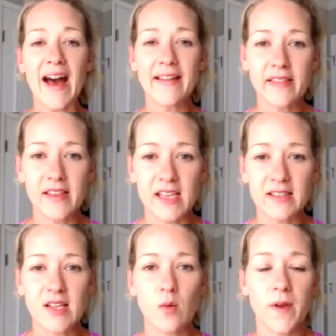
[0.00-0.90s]

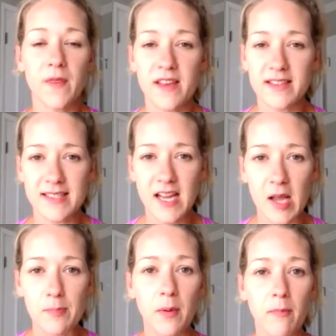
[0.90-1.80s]
athletes with this
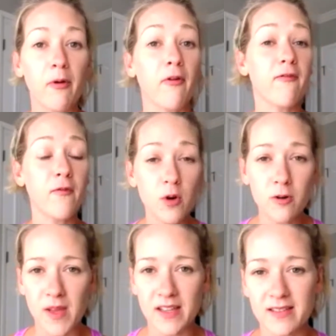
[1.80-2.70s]
type of
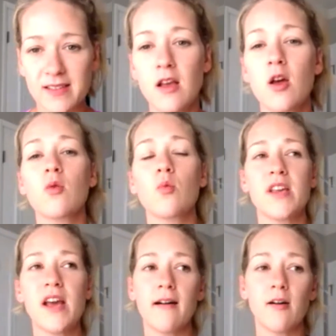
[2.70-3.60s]
performance.
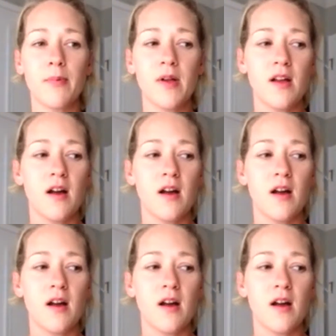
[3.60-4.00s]
We help